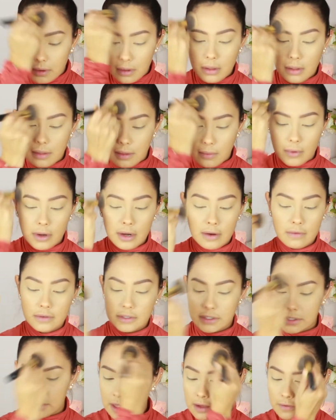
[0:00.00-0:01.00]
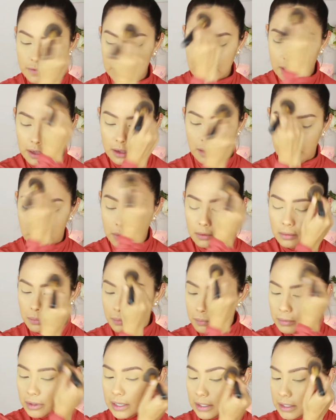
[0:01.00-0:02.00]
And then whatever's left, I will
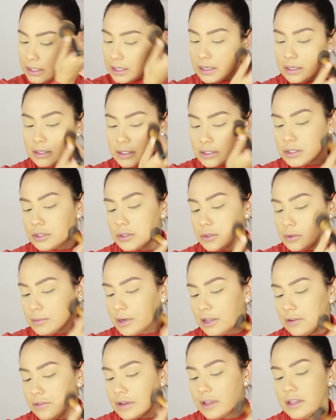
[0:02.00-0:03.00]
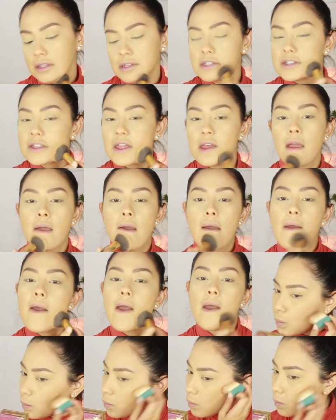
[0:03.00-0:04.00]
blend it into my face.
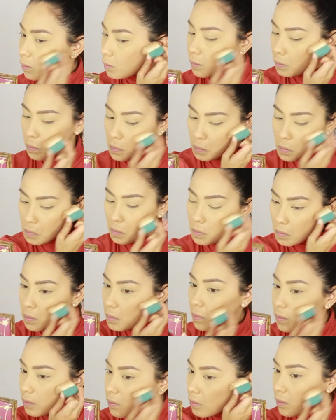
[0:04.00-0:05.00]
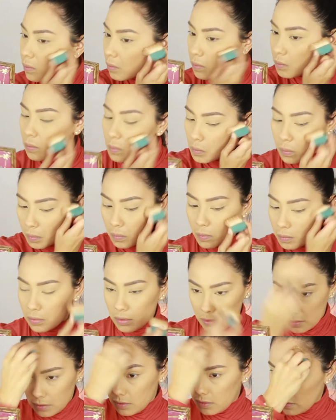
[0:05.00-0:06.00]
For bronzer, I'm using the Hoola bronzer.
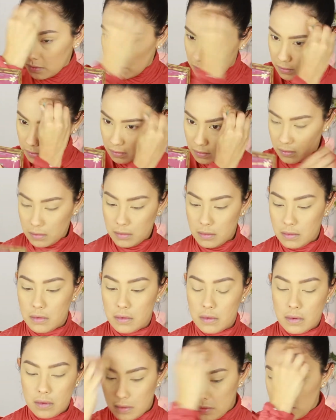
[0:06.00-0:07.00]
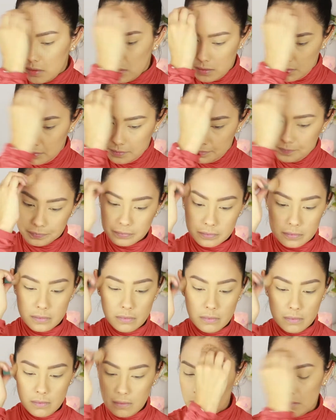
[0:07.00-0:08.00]
This is my favorite bronzer.
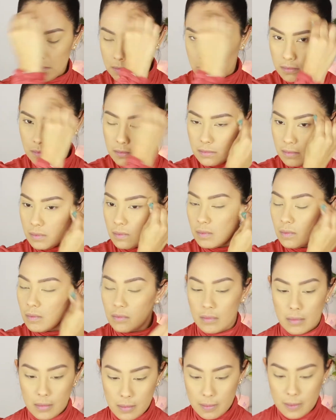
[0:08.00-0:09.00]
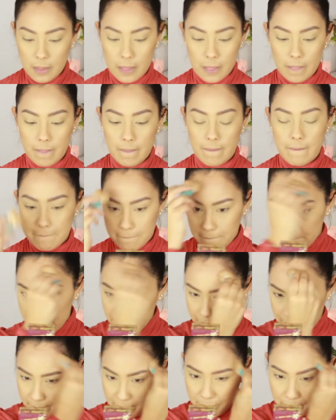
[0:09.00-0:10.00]
Again,
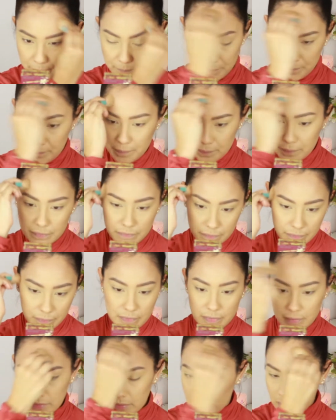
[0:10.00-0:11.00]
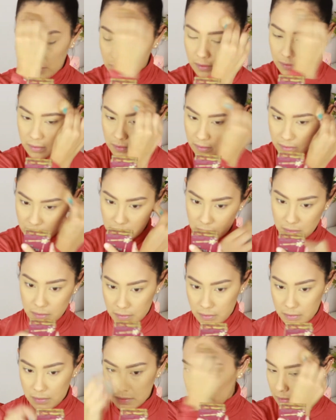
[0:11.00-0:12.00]
perfect for every day.
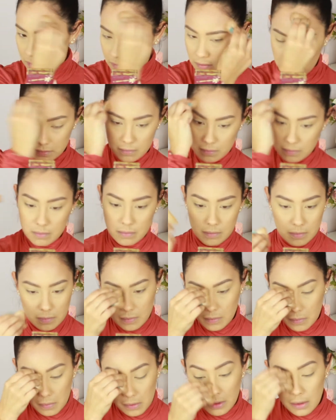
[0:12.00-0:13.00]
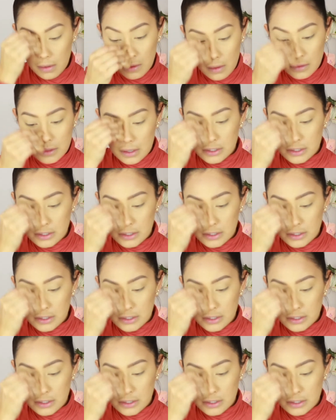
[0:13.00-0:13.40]
Just run it down my nose.